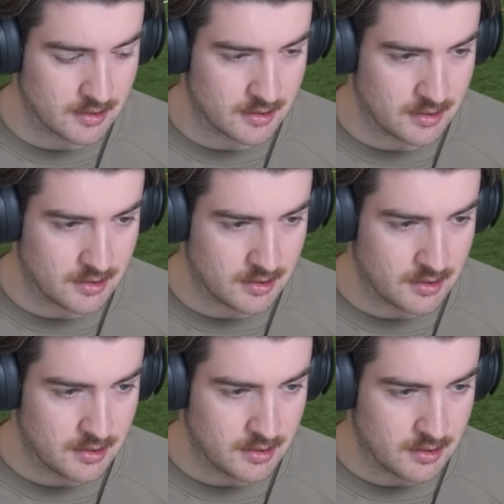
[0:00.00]

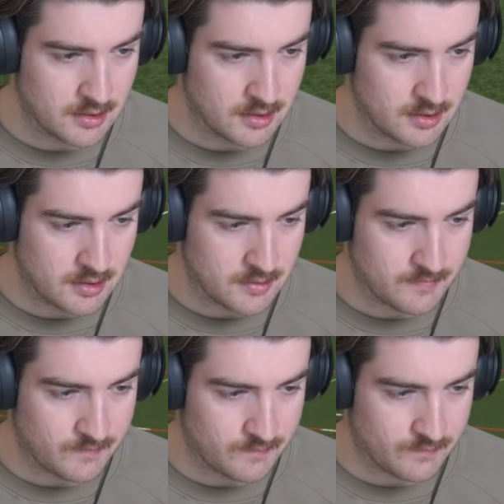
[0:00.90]

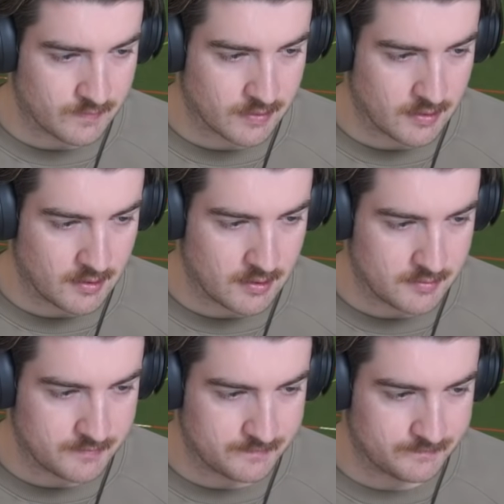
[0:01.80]

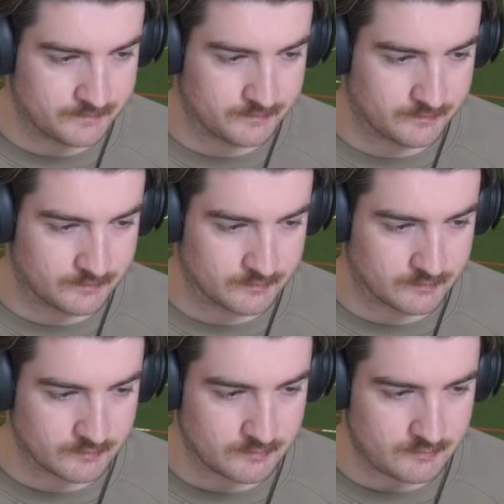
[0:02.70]

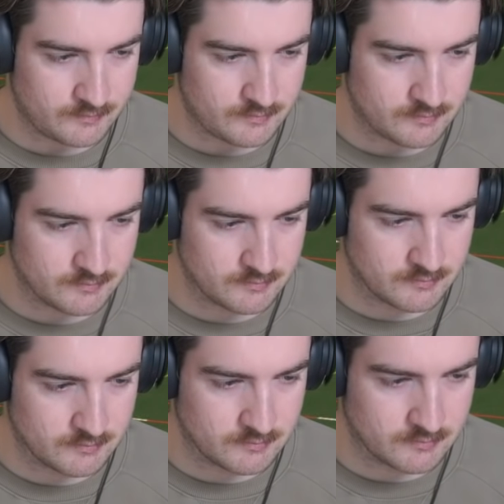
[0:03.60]

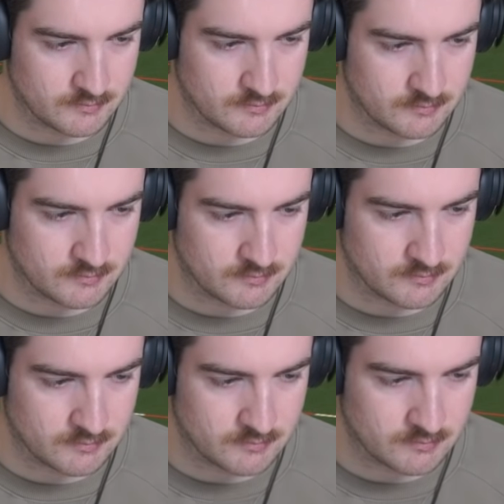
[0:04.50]

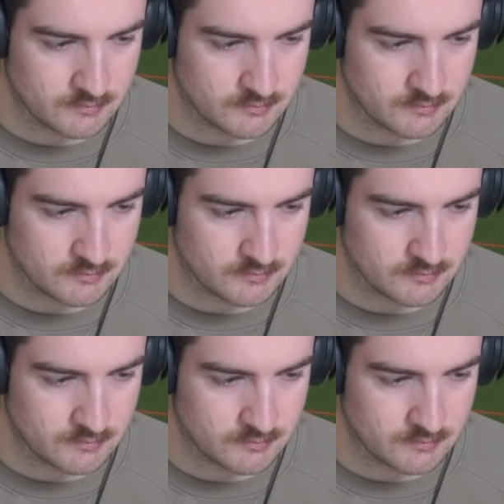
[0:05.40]
Nobody speaks.